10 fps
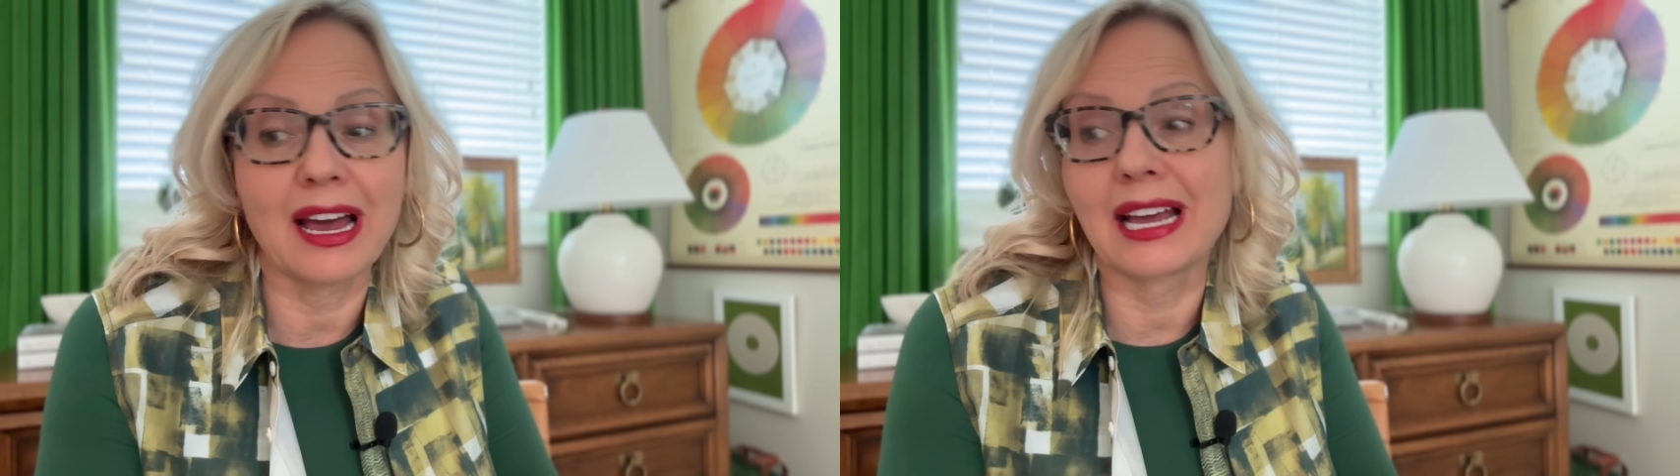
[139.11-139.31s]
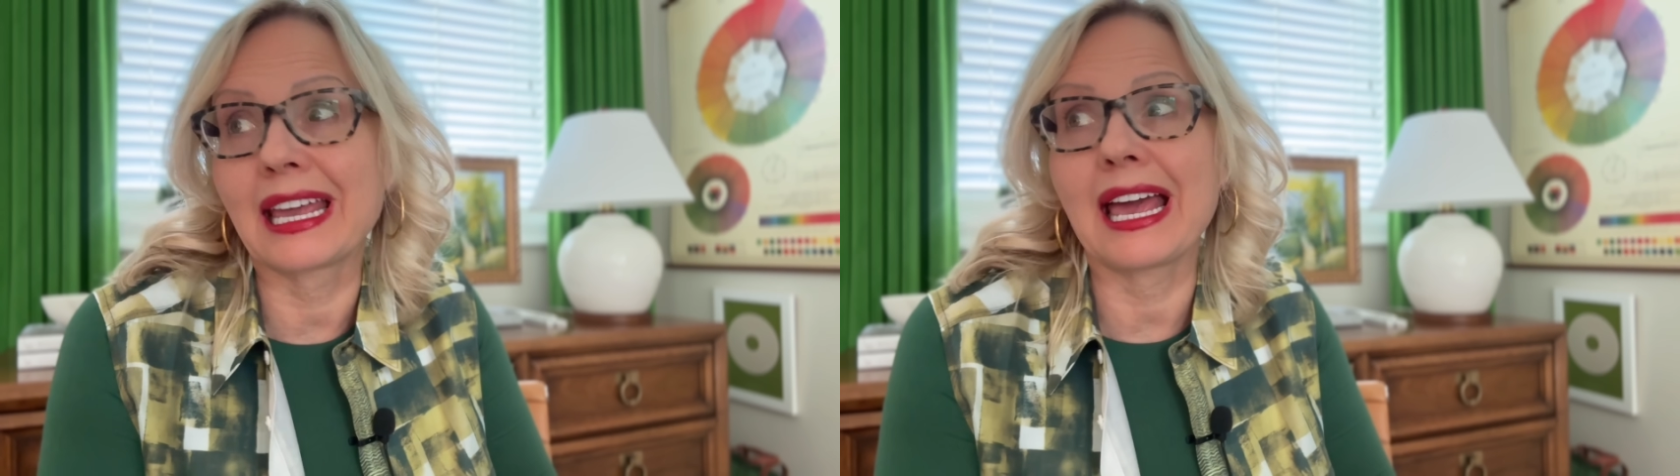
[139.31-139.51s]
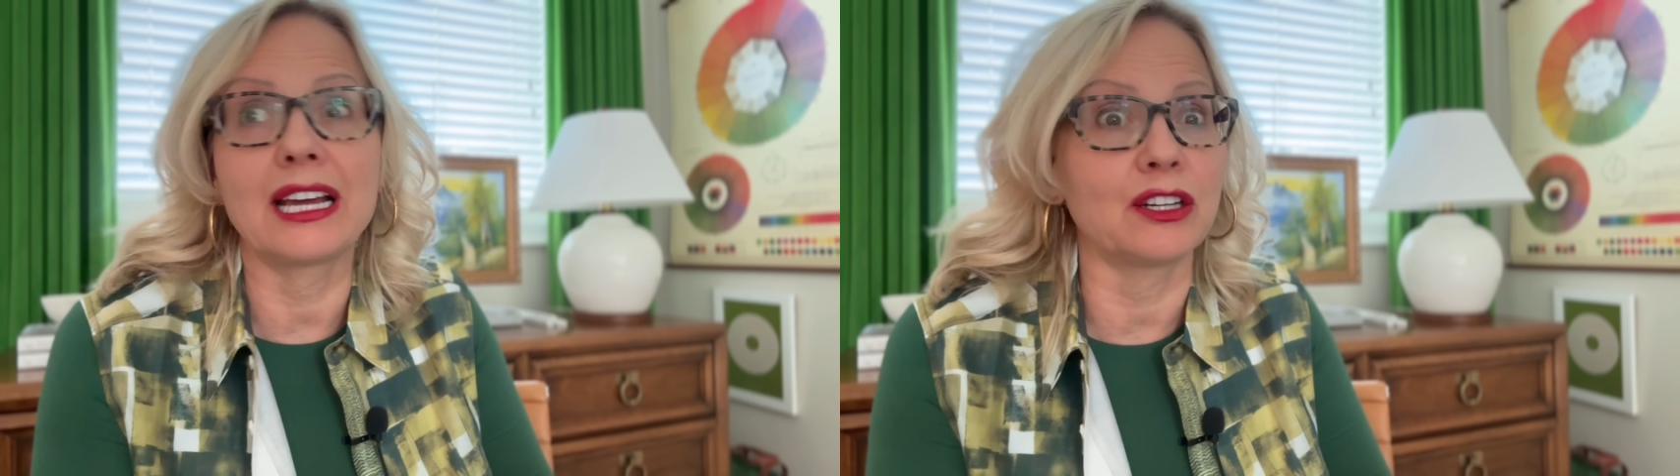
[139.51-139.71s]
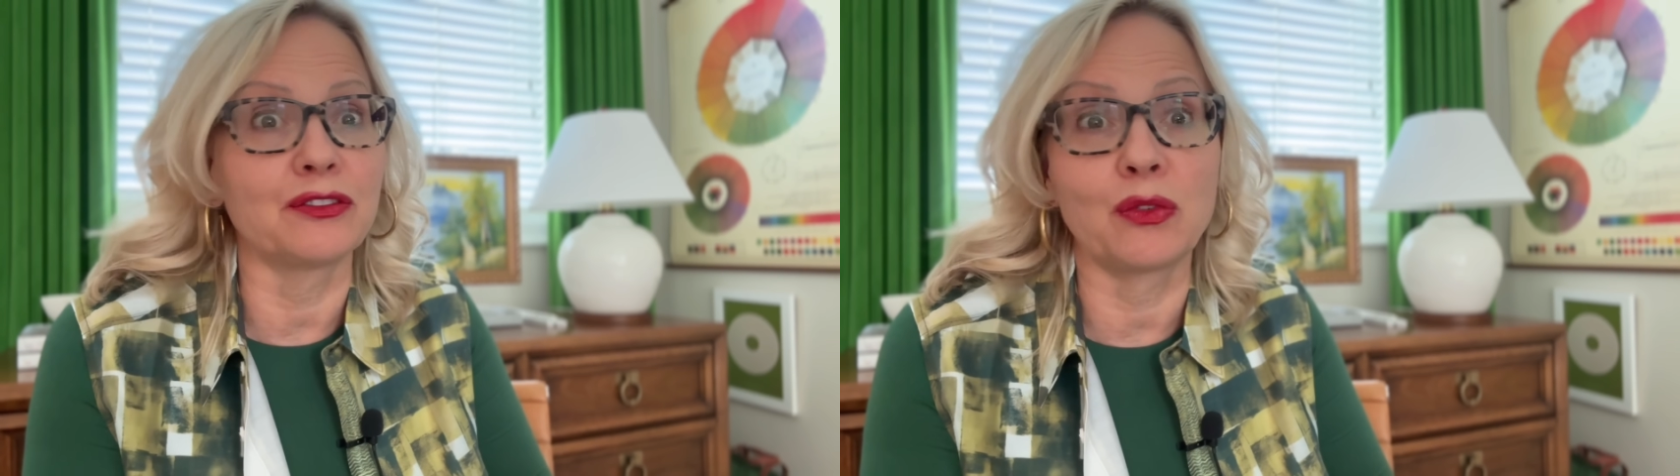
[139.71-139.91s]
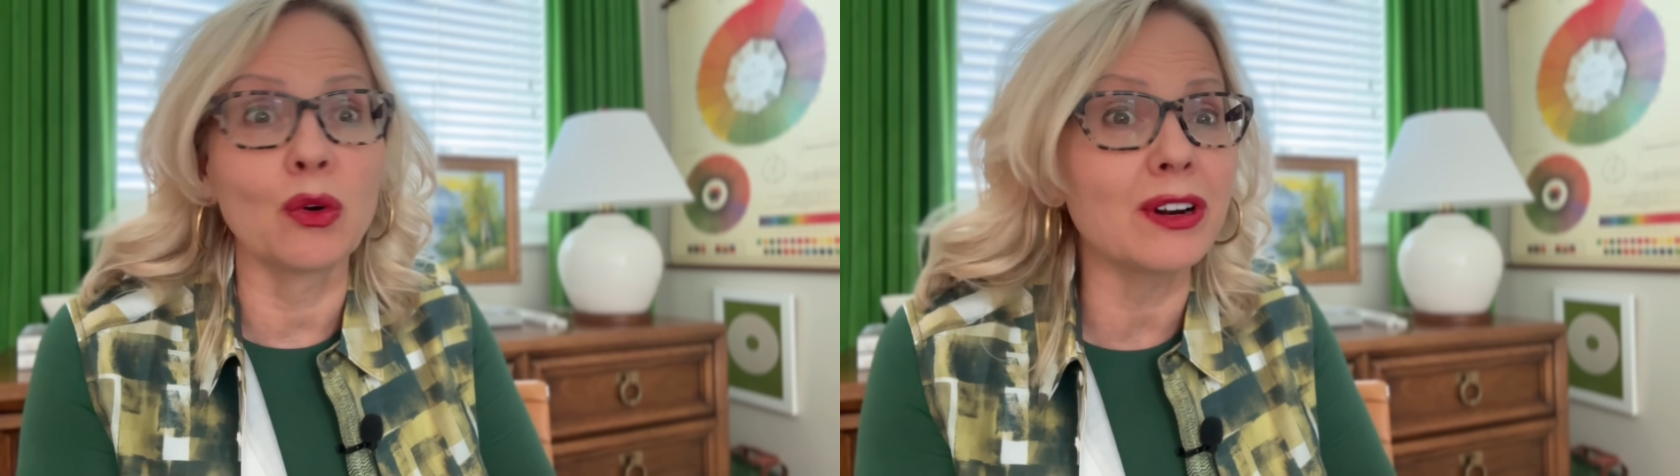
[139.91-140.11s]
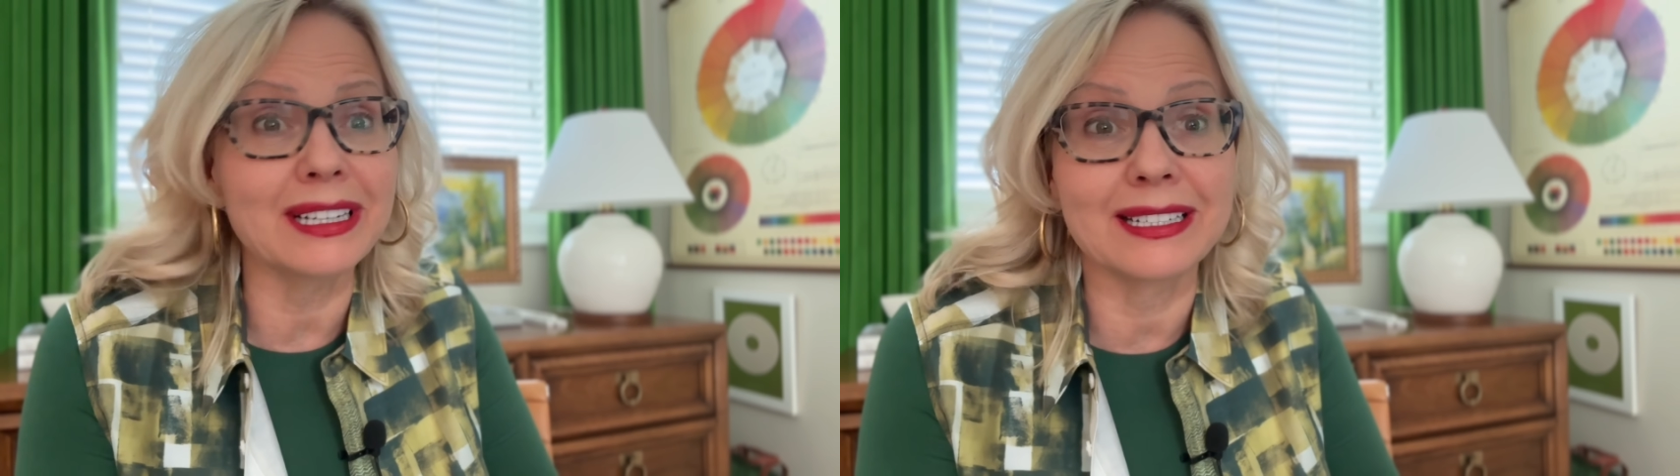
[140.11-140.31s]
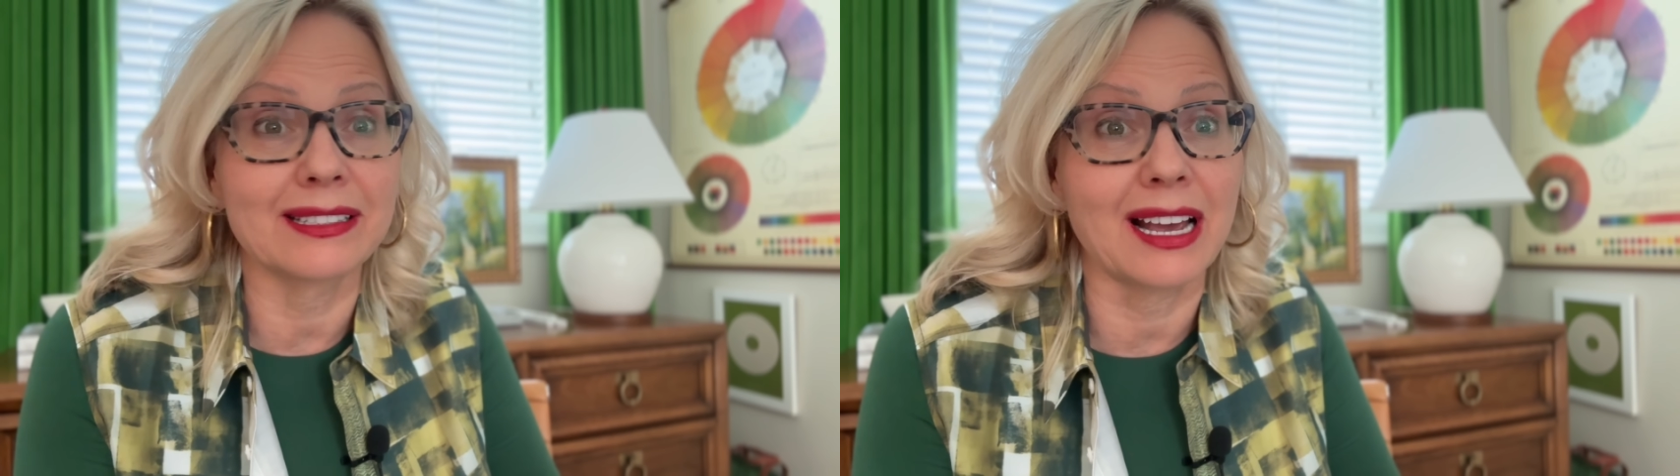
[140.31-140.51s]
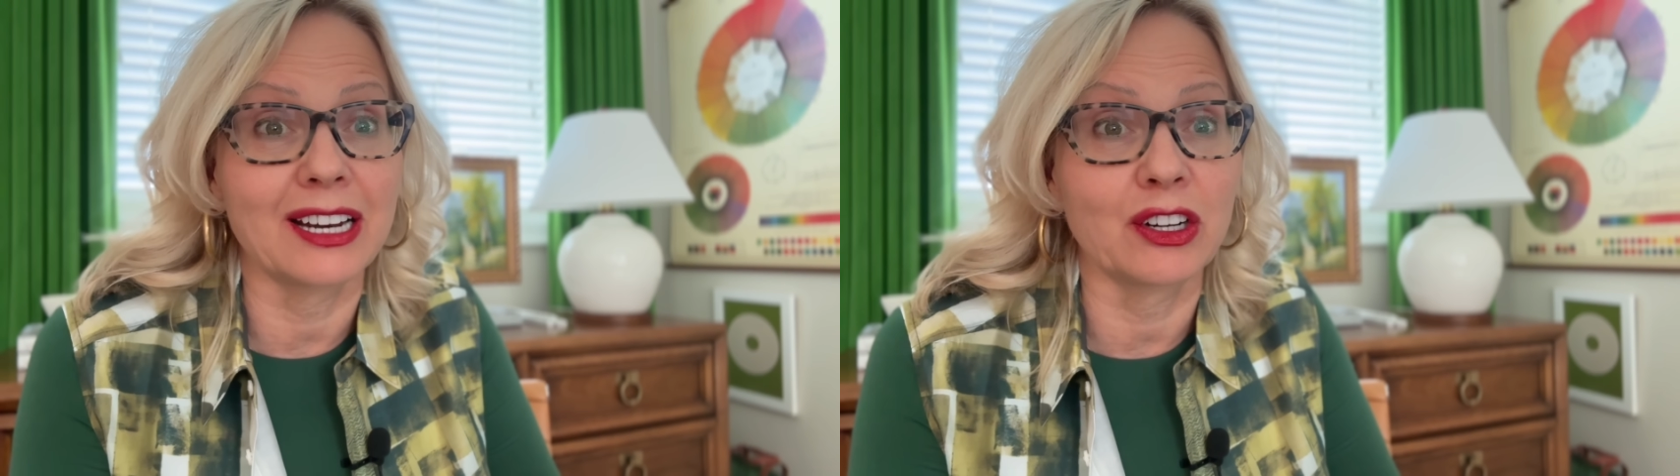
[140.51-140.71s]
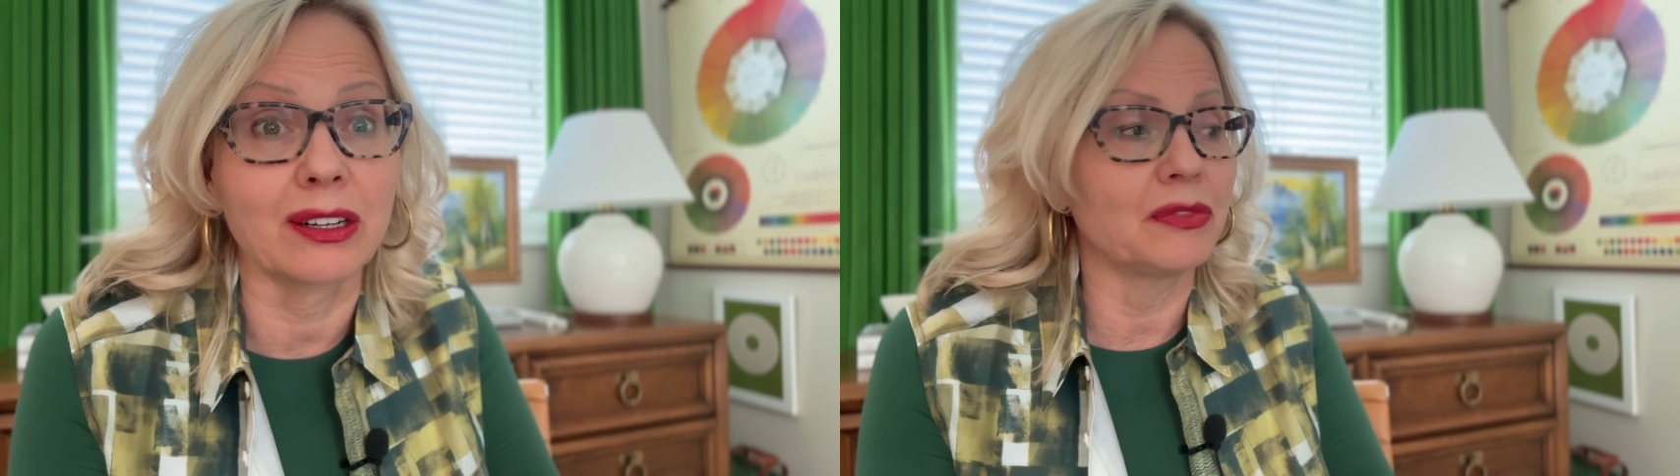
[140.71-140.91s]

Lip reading: I can't afford a designer.